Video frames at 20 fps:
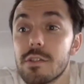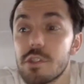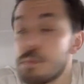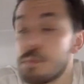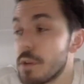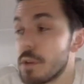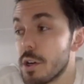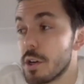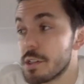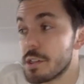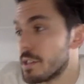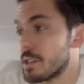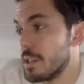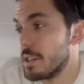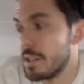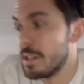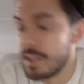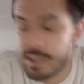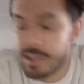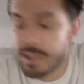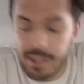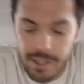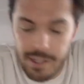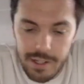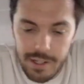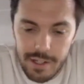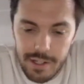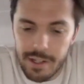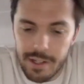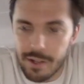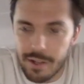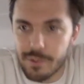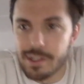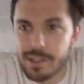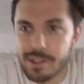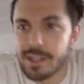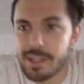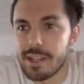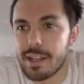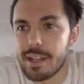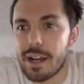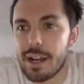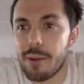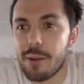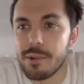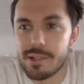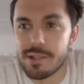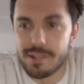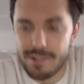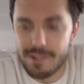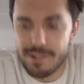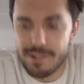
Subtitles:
just because obviously I was